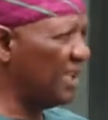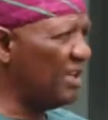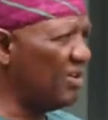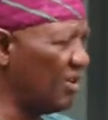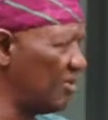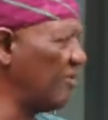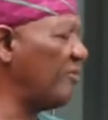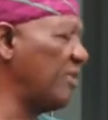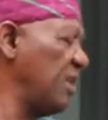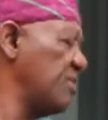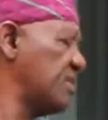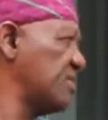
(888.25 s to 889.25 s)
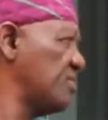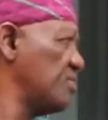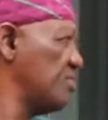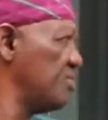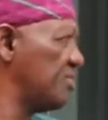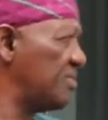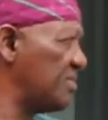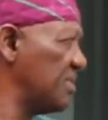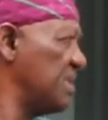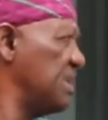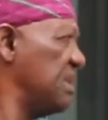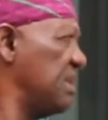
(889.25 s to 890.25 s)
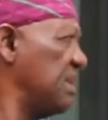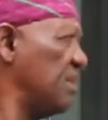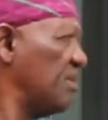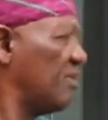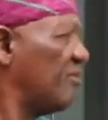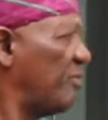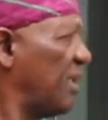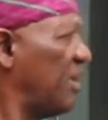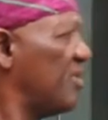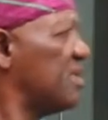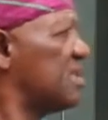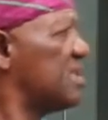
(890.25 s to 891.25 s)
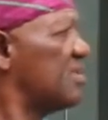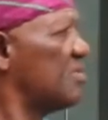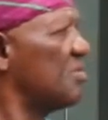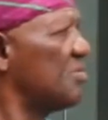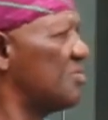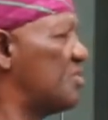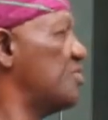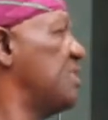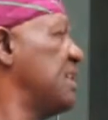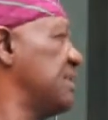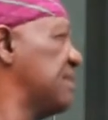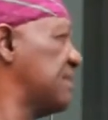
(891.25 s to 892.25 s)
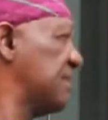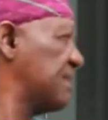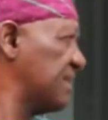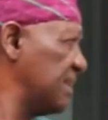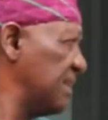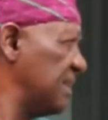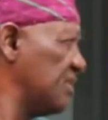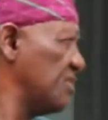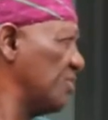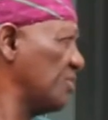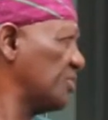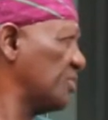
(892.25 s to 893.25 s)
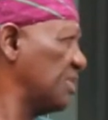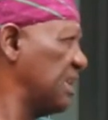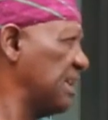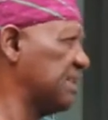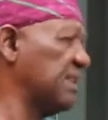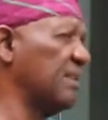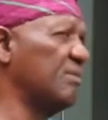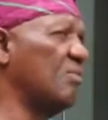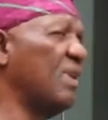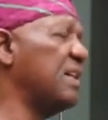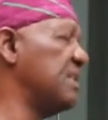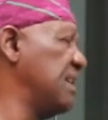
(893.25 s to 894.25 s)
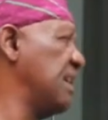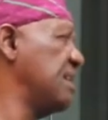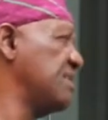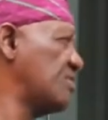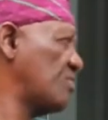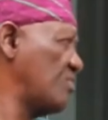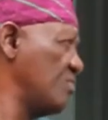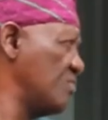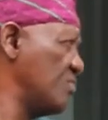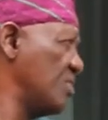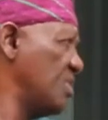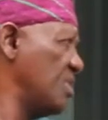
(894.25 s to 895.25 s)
a lot of priority to youth, a lot of priority to students, you know, so that while they are in school,